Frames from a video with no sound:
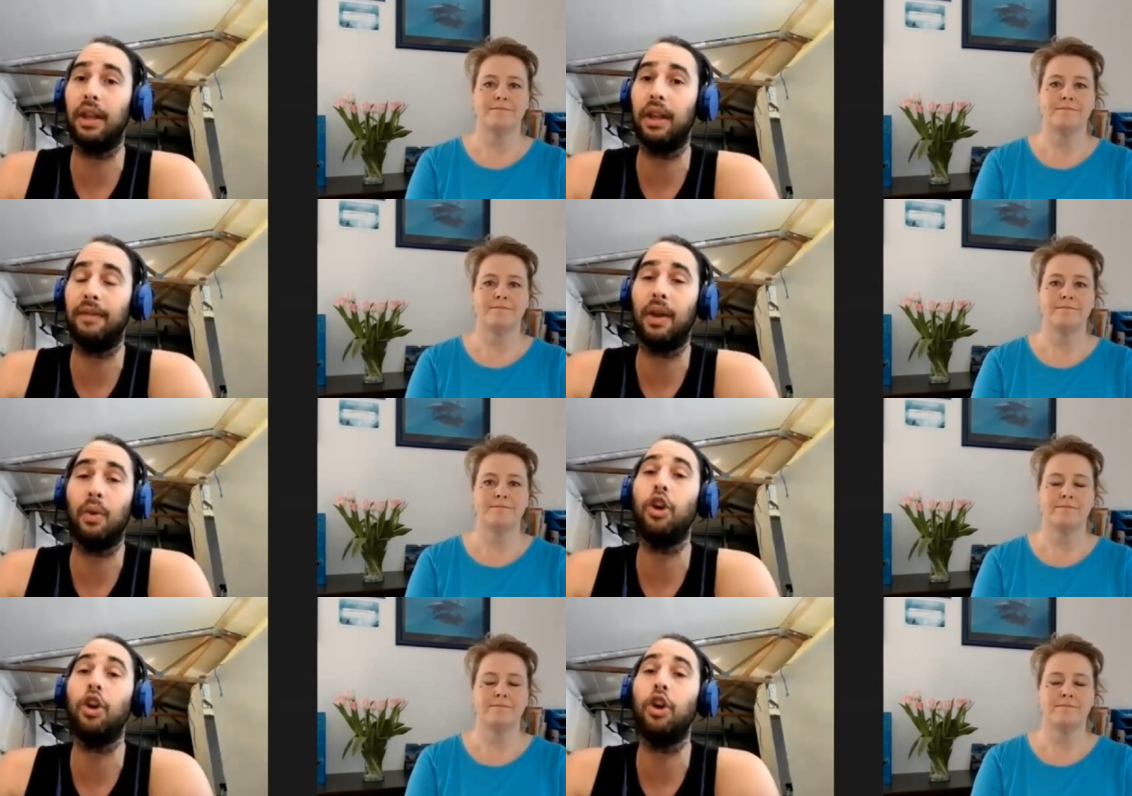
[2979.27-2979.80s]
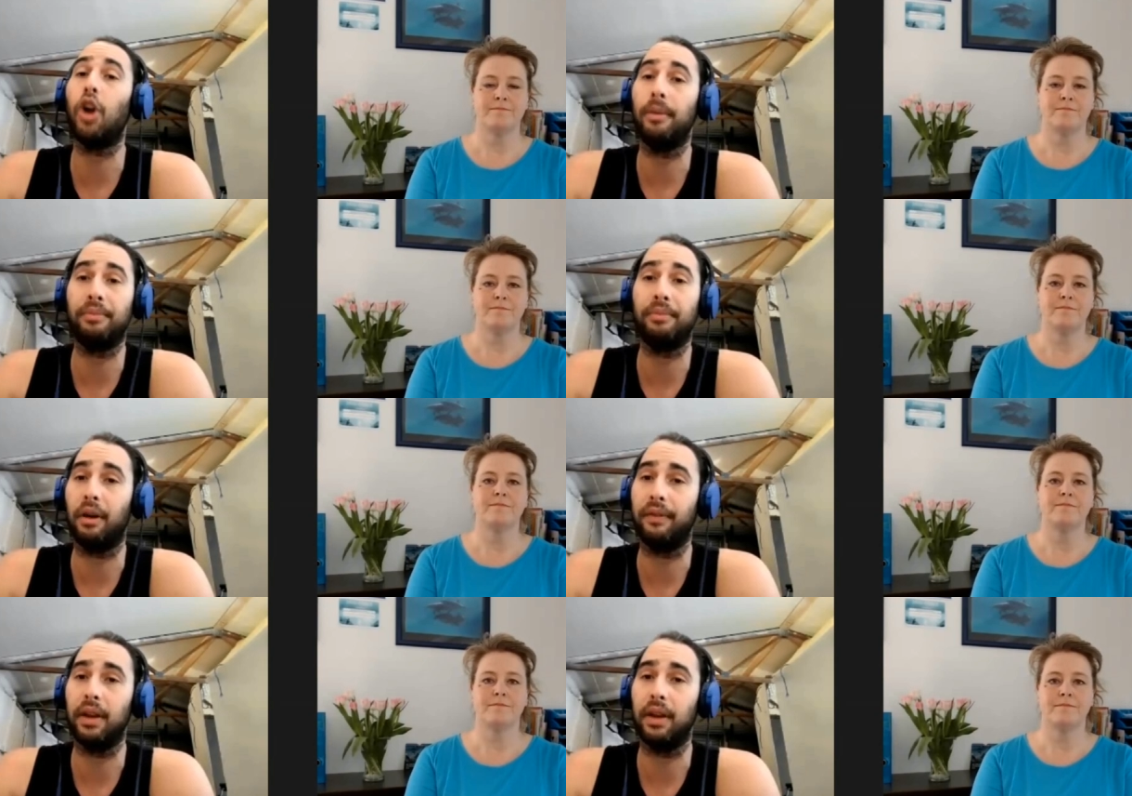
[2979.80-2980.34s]
Speaker 1: if they mm-hmm. were a
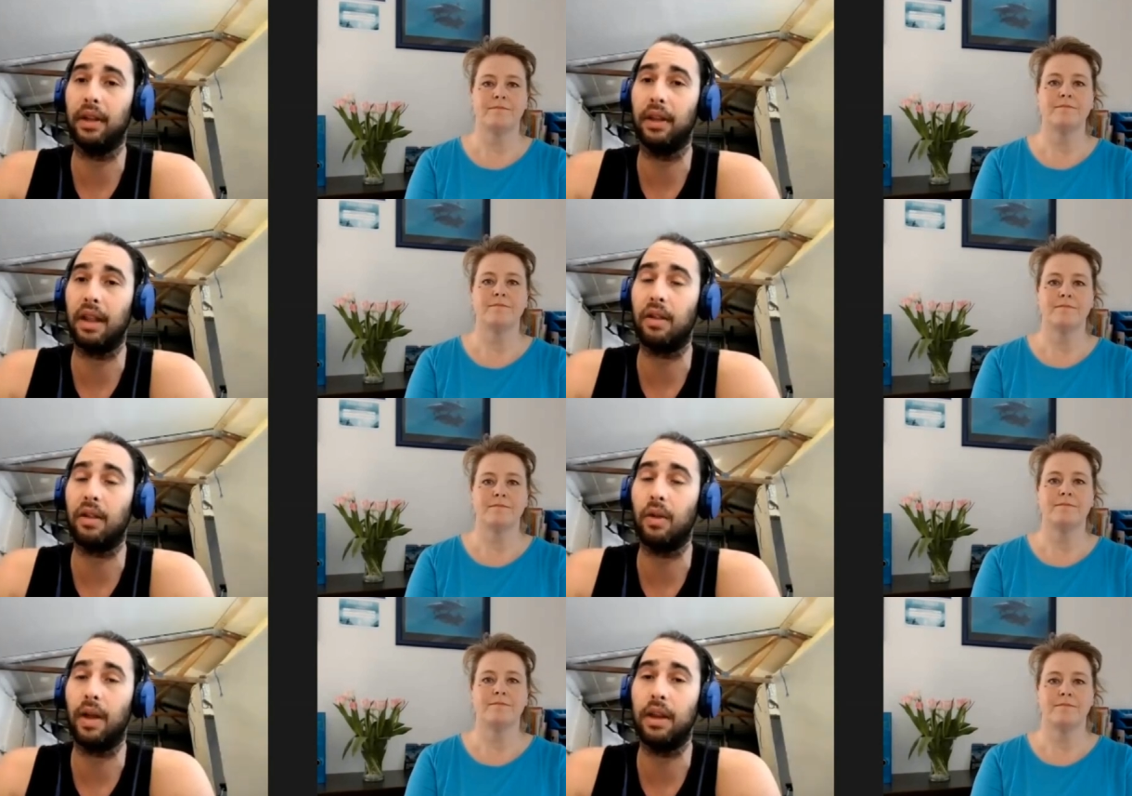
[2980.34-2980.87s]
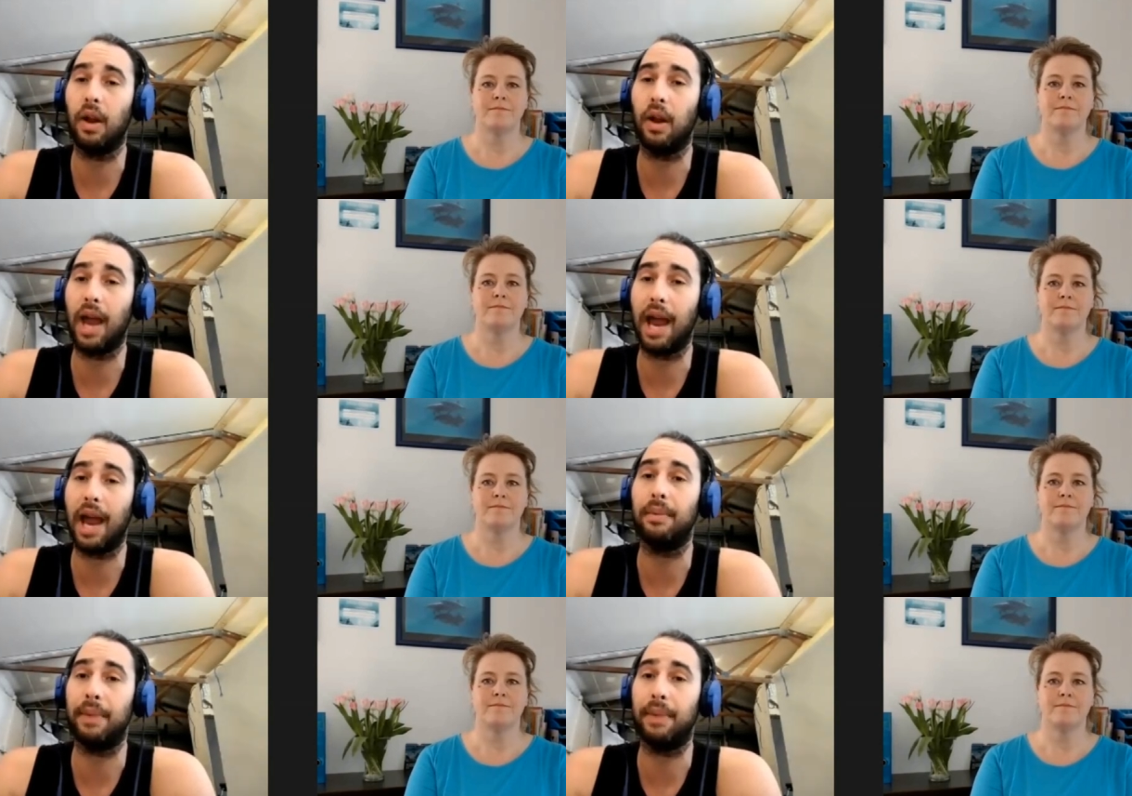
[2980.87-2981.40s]
non-profit, they still you know
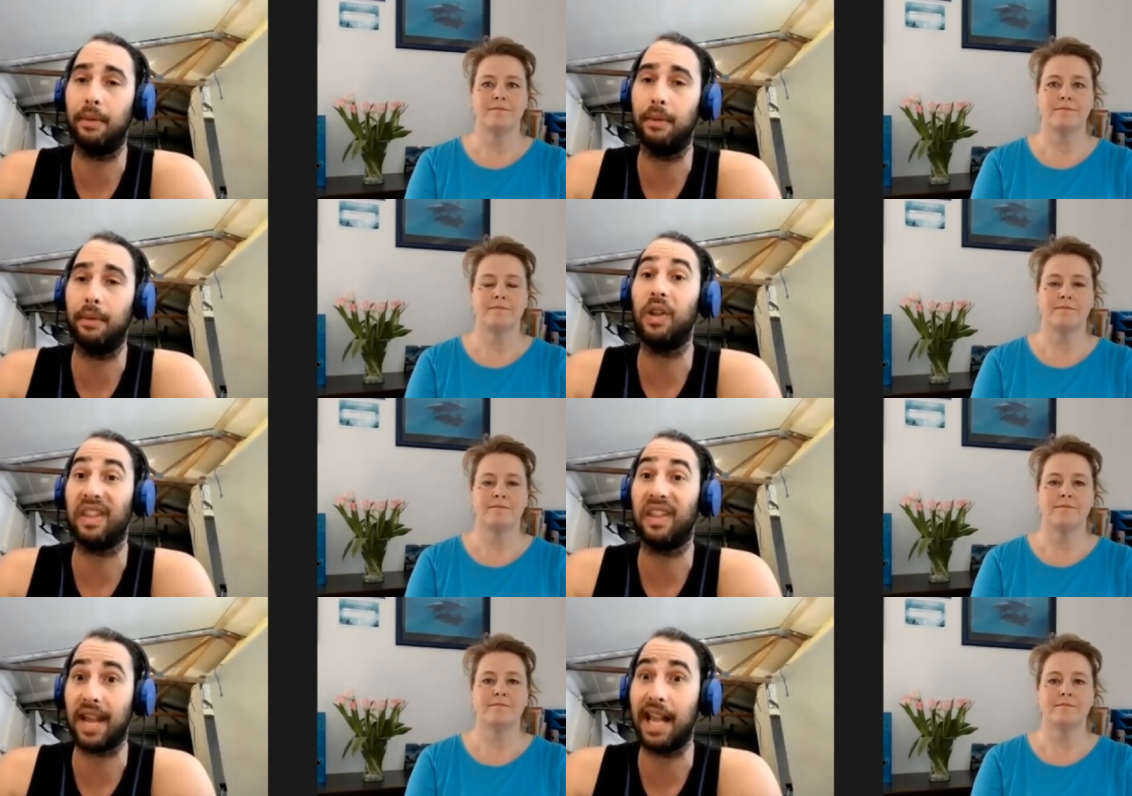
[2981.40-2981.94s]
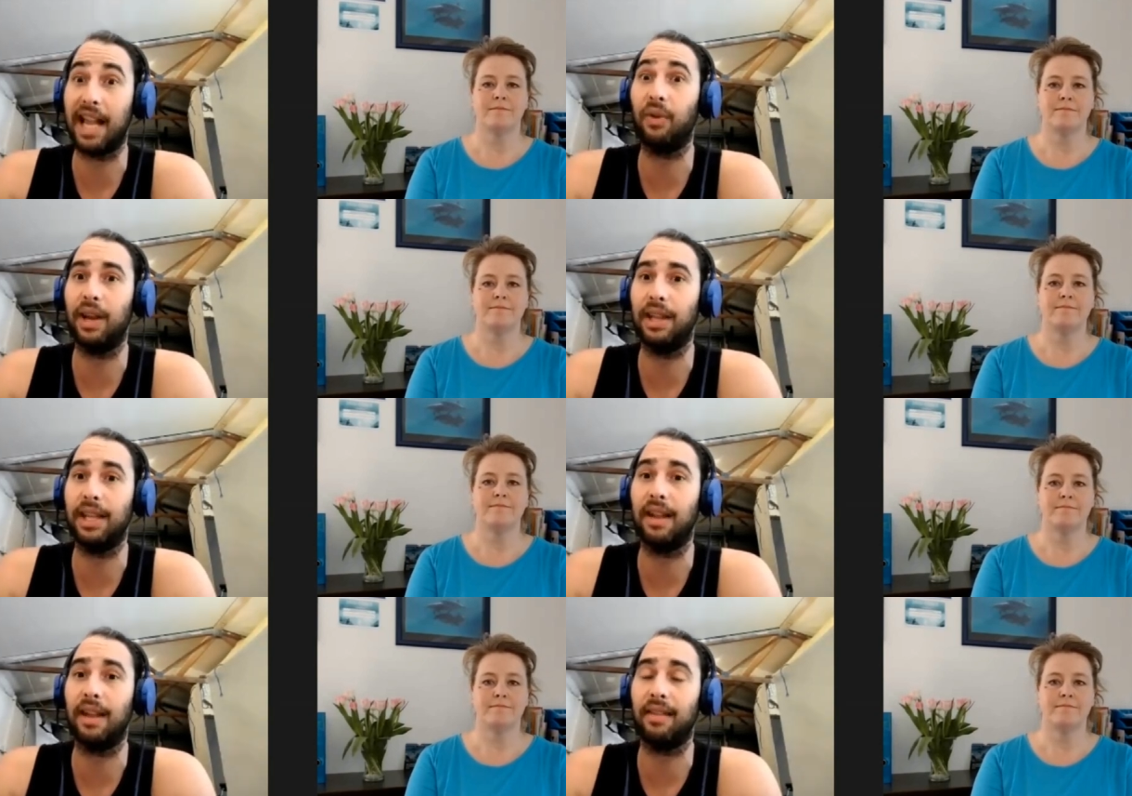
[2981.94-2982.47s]
had people on salary
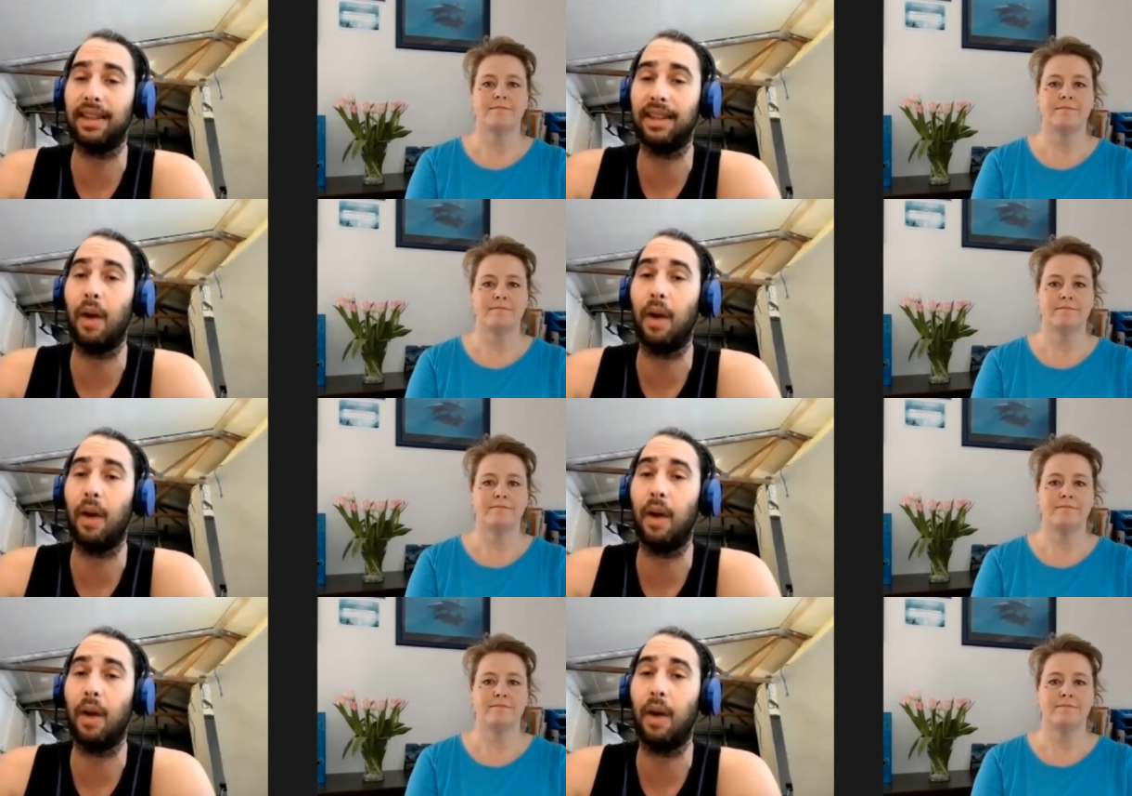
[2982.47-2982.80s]
and things like that.